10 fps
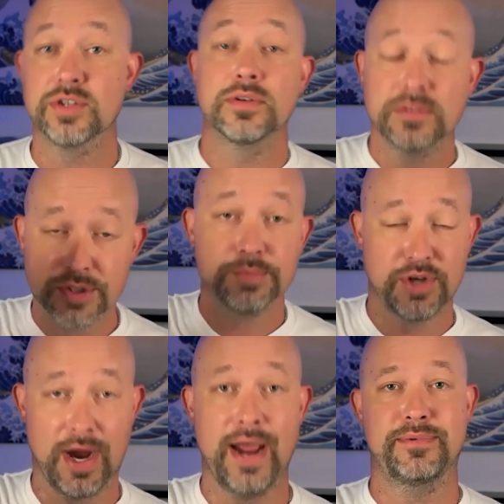So
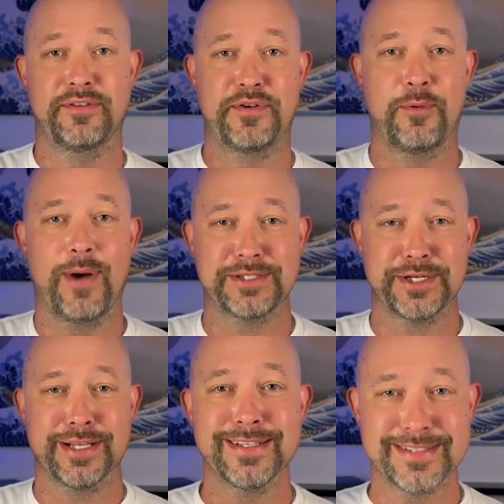subscribe if you're
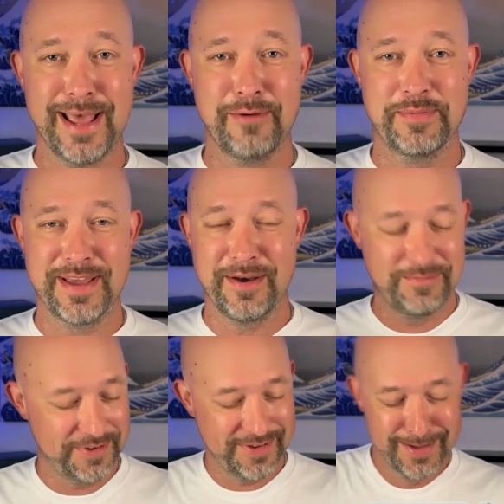watching this, that would be
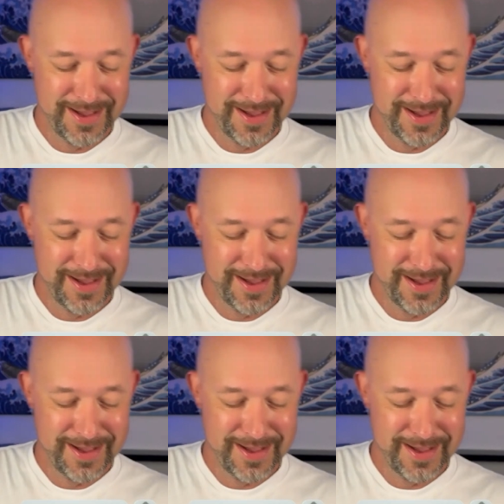helpful.